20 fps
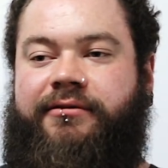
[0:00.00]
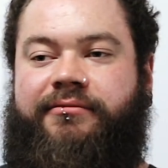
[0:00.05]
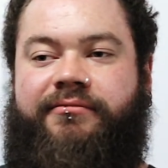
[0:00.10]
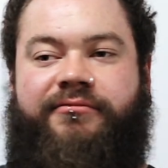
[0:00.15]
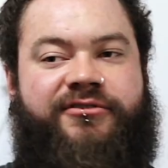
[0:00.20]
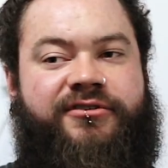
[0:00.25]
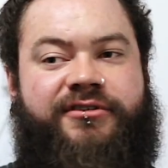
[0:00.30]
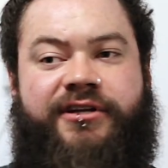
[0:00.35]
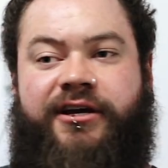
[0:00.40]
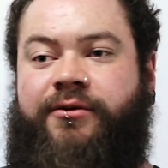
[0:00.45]

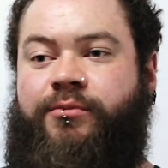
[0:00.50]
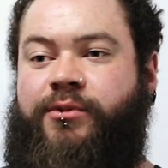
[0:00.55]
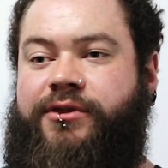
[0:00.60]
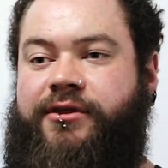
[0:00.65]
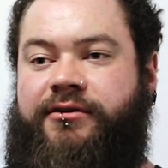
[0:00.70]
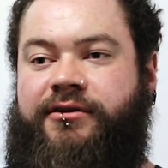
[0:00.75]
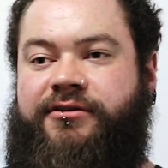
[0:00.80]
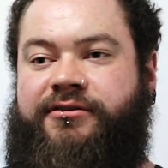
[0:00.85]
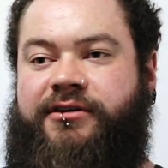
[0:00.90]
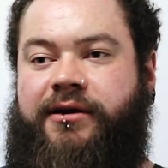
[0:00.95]
sticking
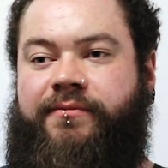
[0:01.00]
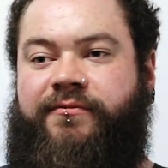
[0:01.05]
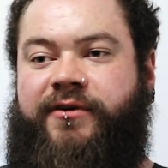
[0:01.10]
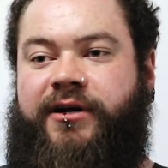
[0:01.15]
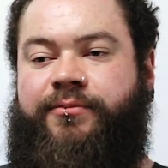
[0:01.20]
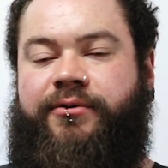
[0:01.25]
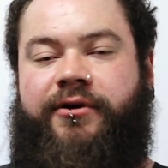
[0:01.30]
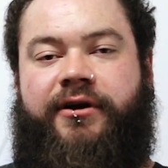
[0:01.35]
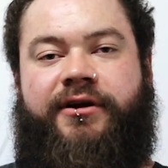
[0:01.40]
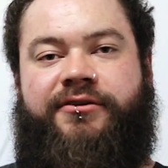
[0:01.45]
within the same
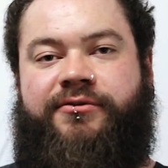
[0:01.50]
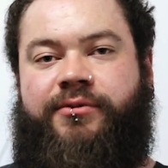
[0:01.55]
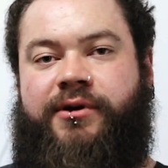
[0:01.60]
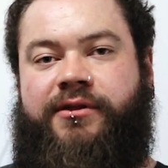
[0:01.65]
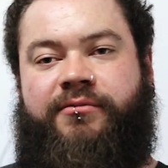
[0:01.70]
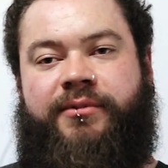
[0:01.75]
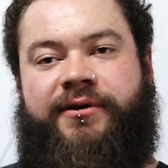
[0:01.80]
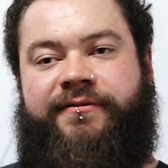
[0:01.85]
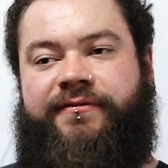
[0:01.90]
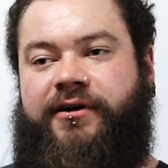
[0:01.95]
rep range, whether
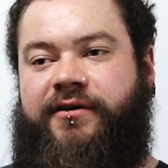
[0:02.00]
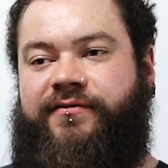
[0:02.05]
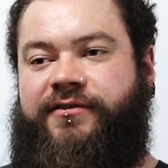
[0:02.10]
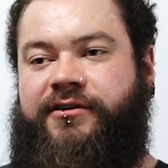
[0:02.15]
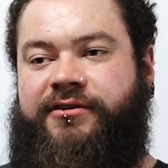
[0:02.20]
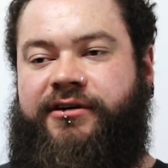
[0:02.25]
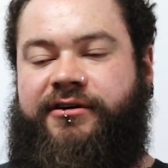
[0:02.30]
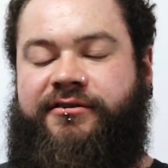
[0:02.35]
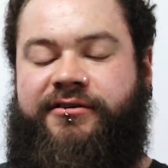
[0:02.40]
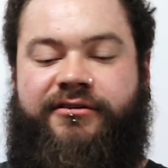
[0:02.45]
it be 5 to
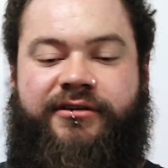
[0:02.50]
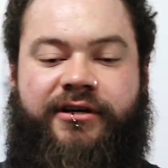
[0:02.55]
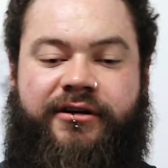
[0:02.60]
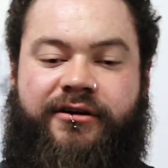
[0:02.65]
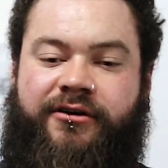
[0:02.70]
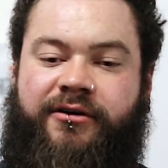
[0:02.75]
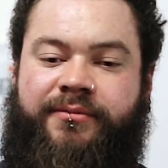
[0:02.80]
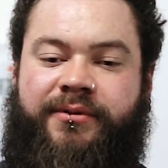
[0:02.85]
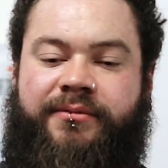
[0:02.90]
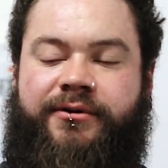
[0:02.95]
6s, get a
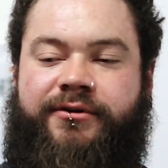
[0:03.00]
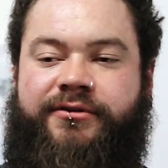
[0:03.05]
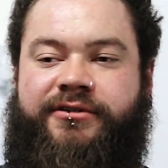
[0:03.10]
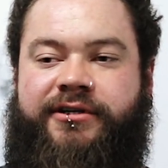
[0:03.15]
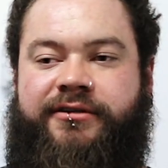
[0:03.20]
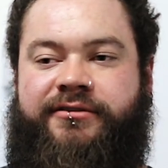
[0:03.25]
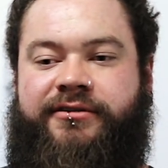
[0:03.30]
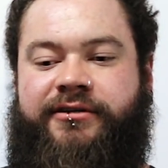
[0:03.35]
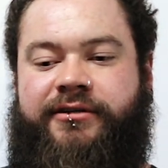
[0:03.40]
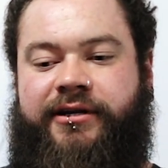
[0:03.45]
couple more
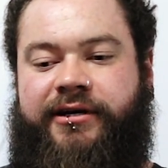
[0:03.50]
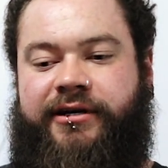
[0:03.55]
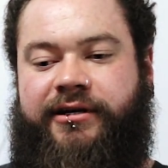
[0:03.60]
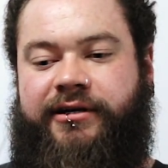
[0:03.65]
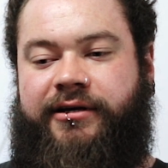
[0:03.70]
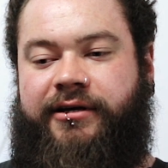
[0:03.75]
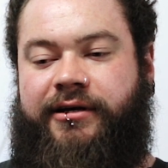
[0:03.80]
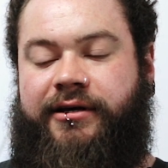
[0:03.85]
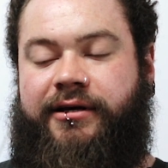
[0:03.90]
sets in there.